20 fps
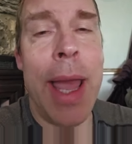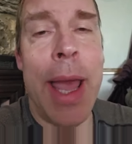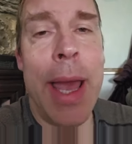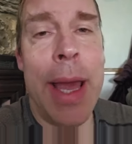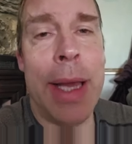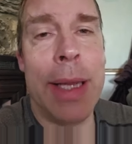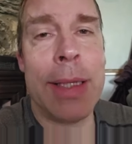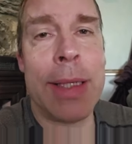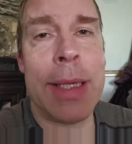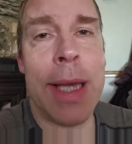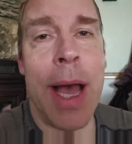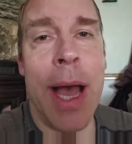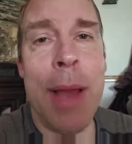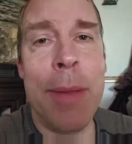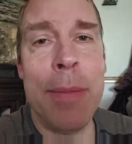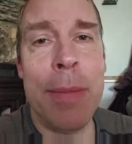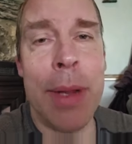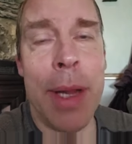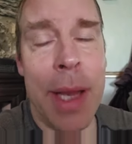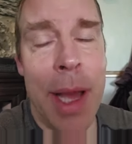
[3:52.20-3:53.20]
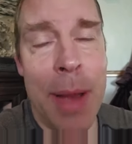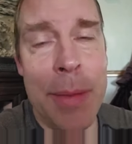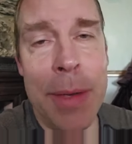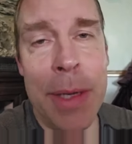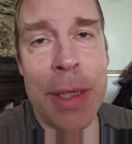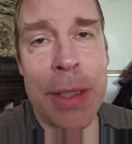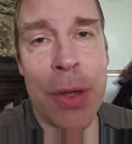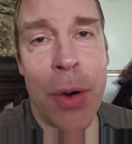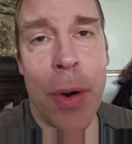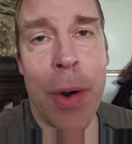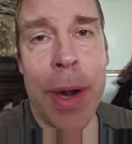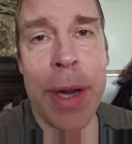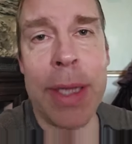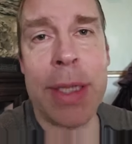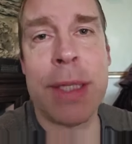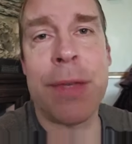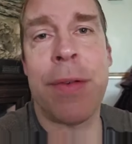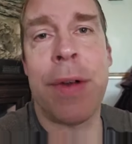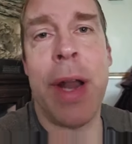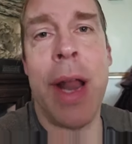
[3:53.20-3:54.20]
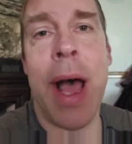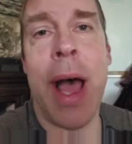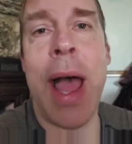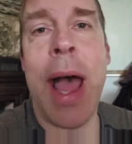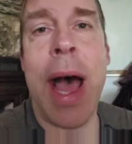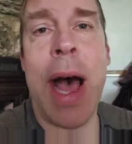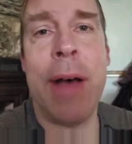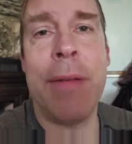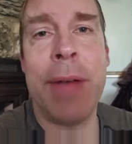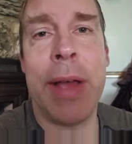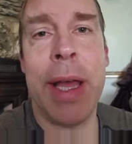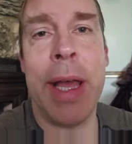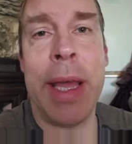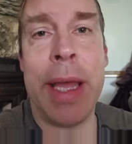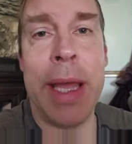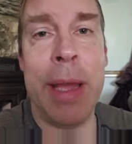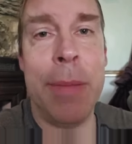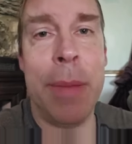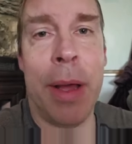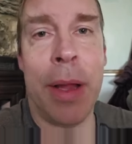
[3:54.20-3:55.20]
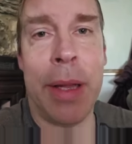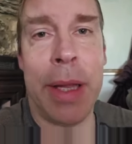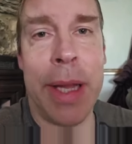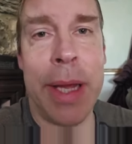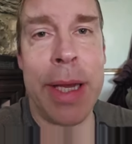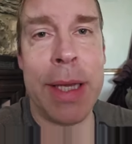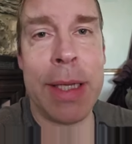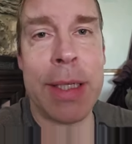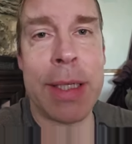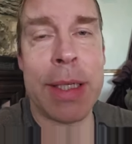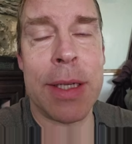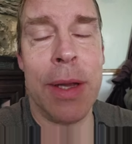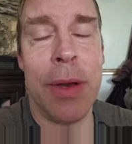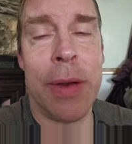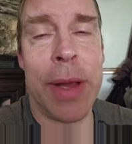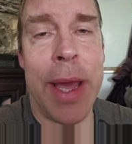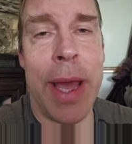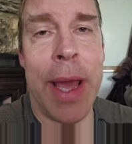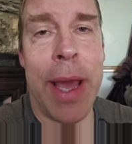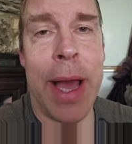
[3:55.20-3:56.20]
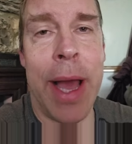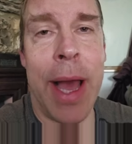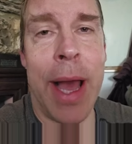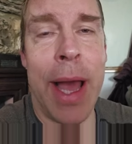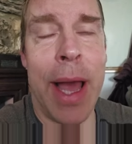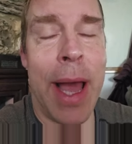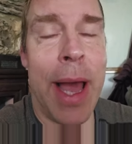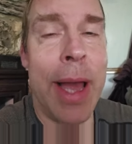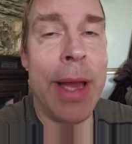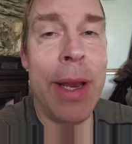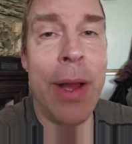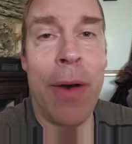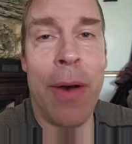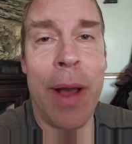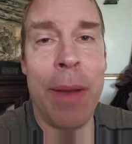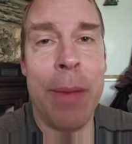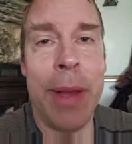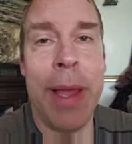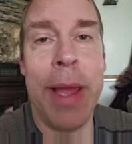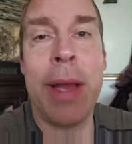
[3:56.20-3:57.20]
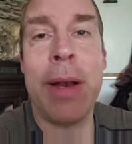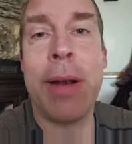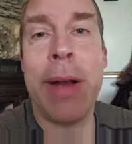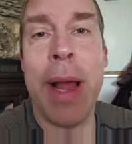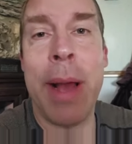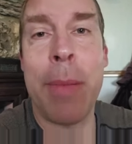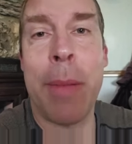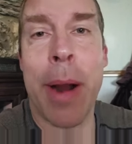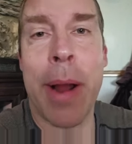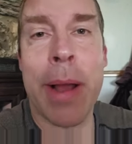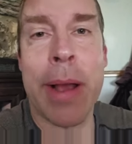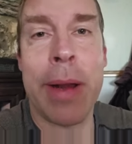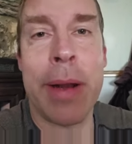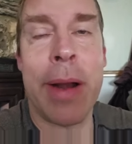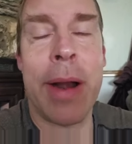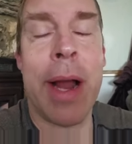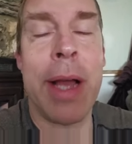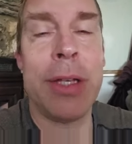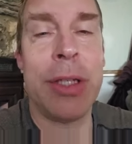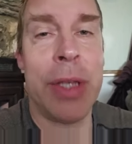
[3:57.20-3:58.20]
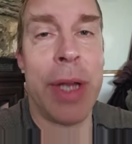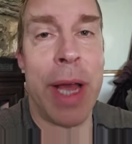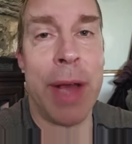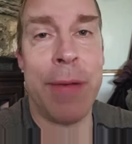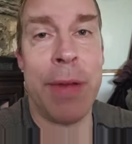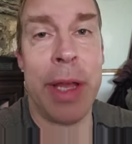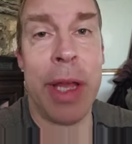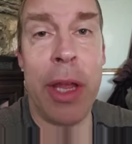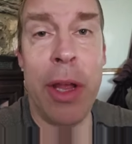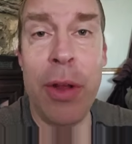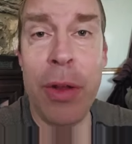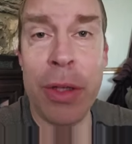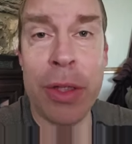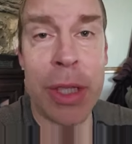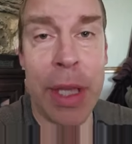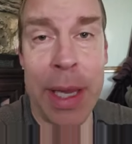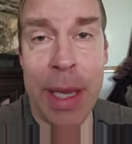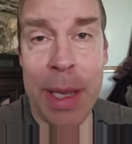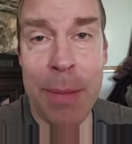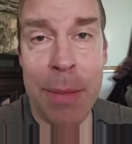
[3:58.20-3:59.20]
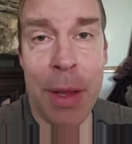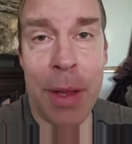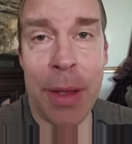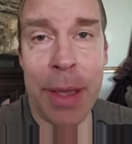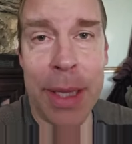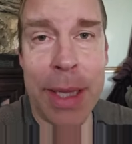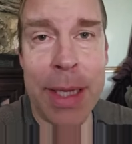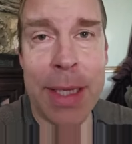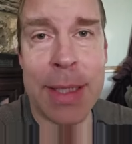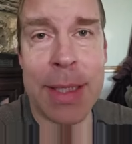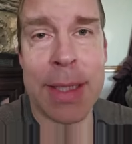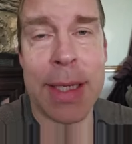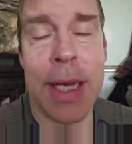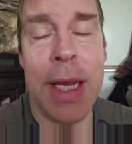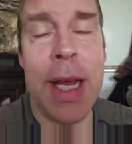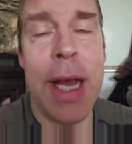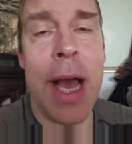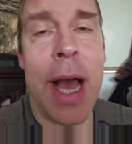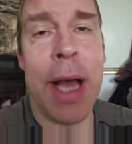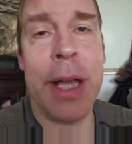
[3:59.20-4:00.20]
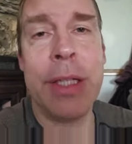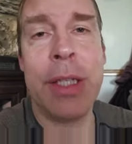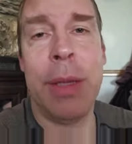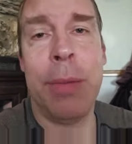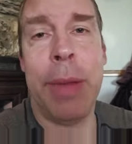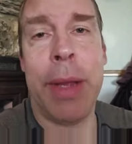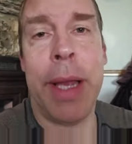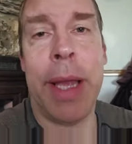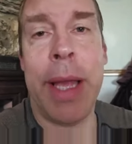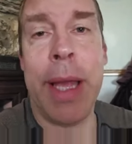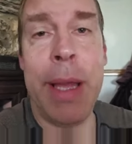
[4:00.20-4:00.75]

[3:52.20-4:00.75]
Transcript: and I'm I'm notorious for not having an email list. Okay, I, I know I'm an internet marketer. I should have a huge email list. I should be